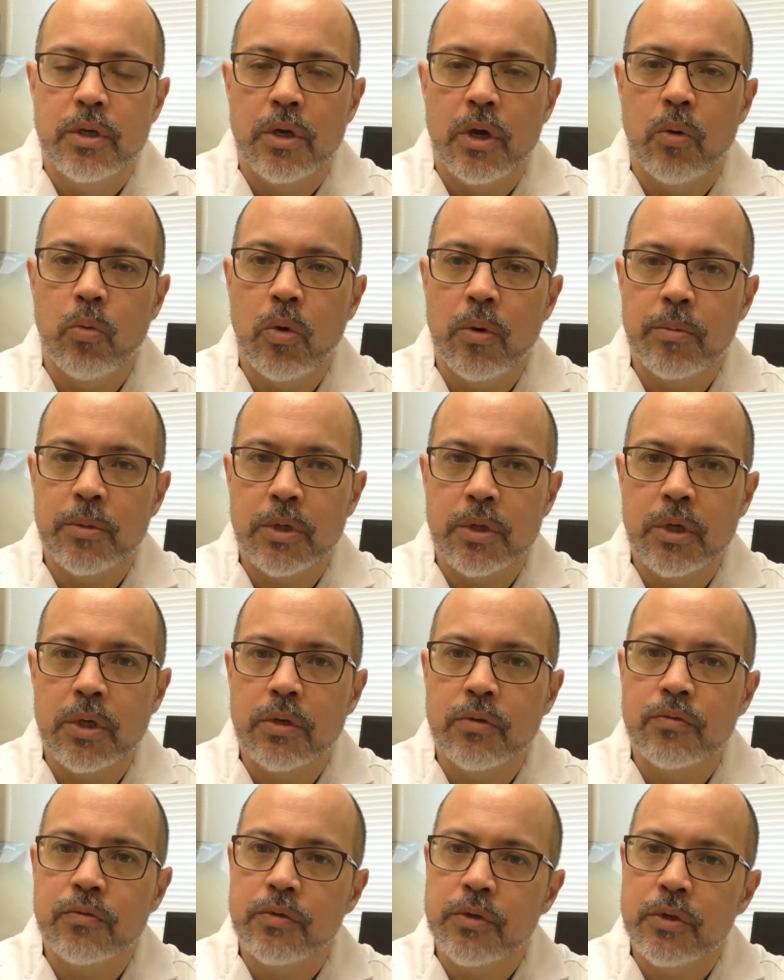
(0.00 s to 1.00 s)
A woman
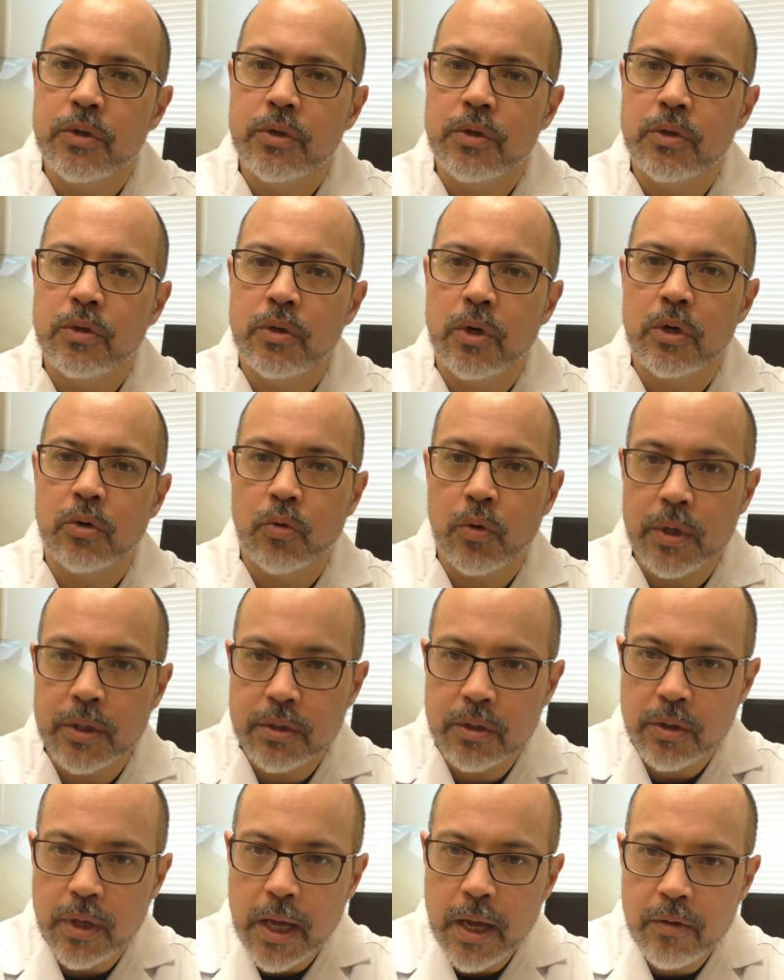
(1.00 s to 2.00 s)
can feel a great
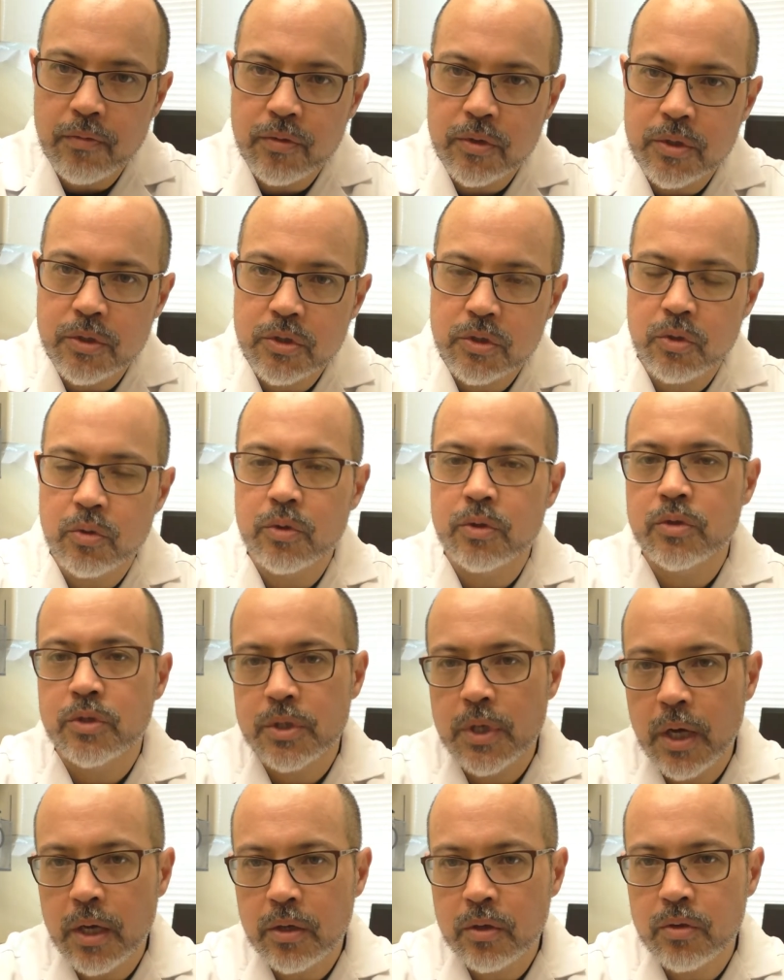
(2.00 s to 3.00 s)
deal of heaviness during her
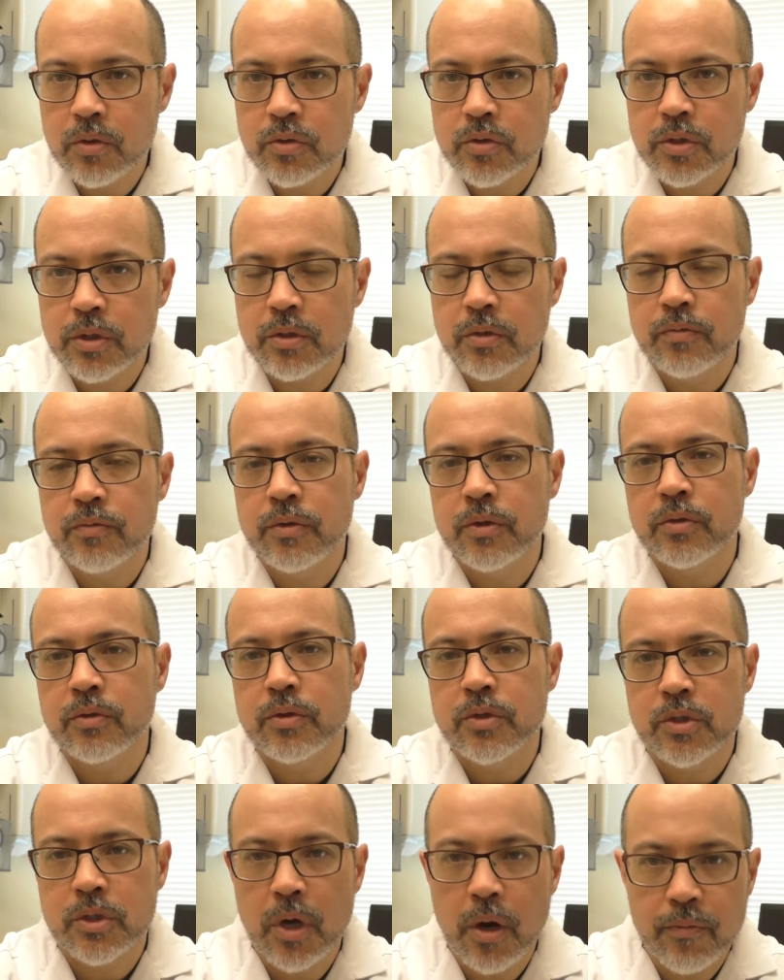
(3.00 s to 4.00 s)
cycle. She can feel
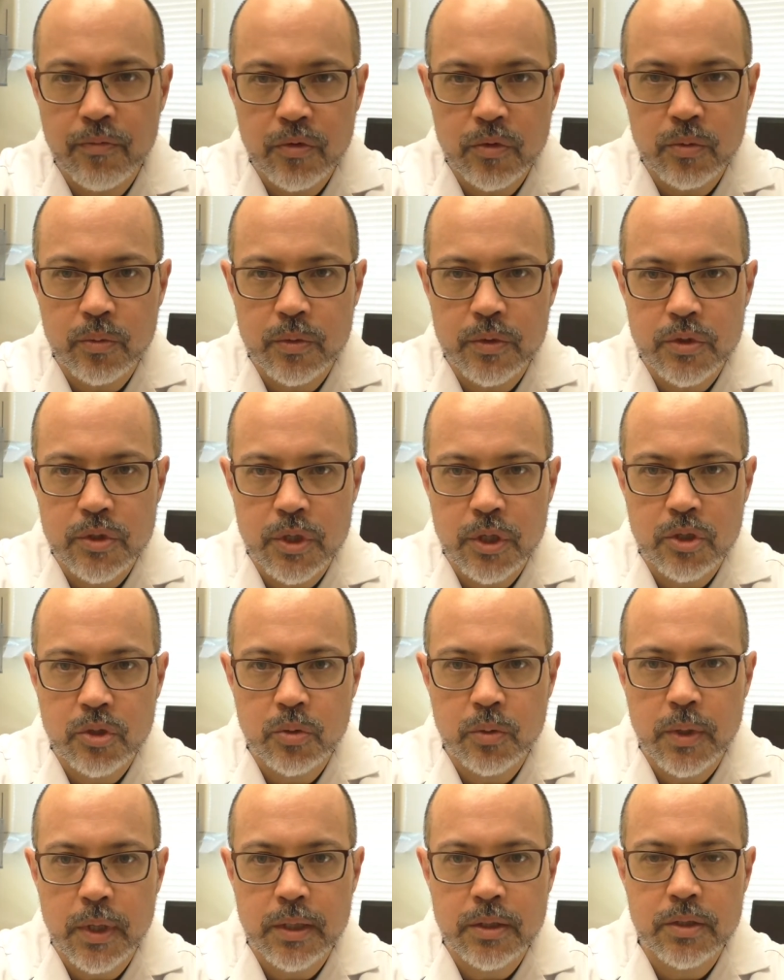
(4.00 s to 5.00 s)
discomfort with
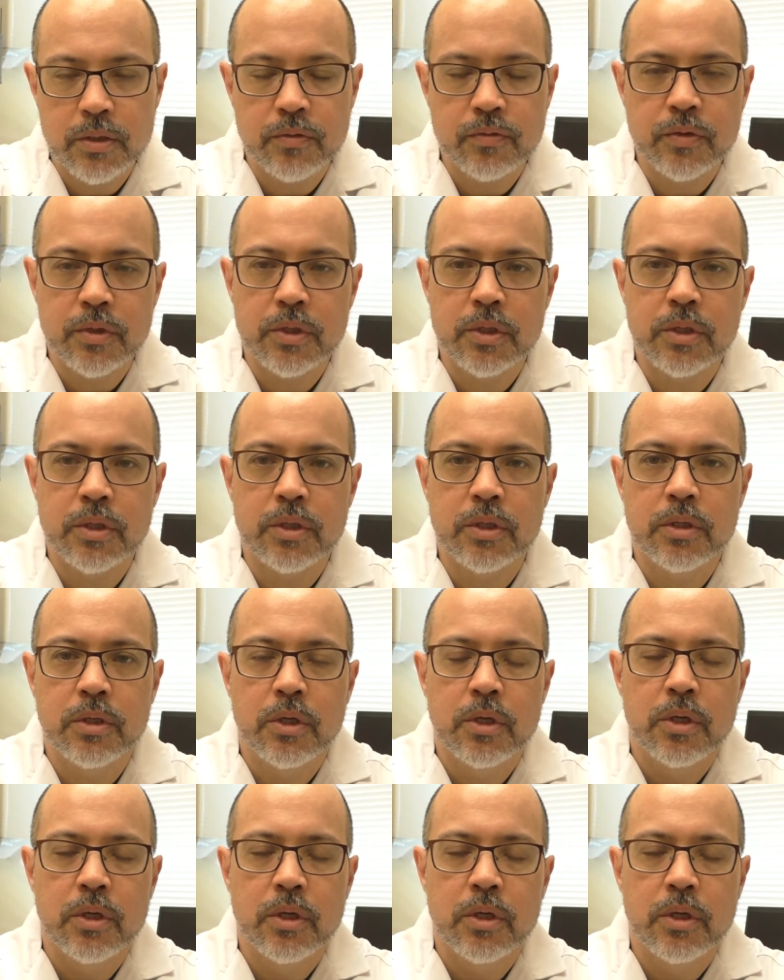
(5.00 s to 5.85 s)
sexual activity